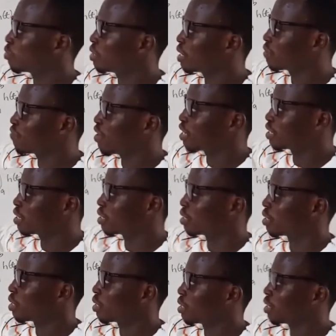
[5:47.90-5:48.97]
this function,
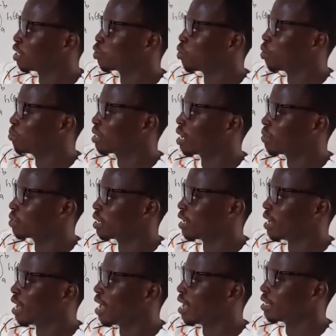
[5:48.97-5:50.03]
this one becomes the
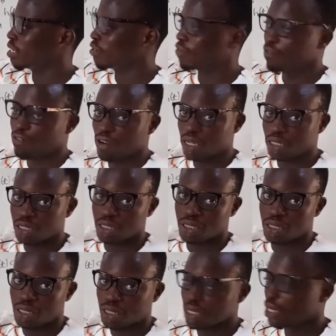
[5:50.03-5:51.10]
eigenfunction,
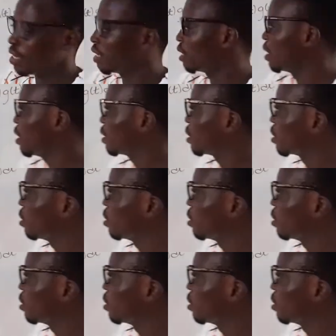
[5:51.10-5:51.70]
and this is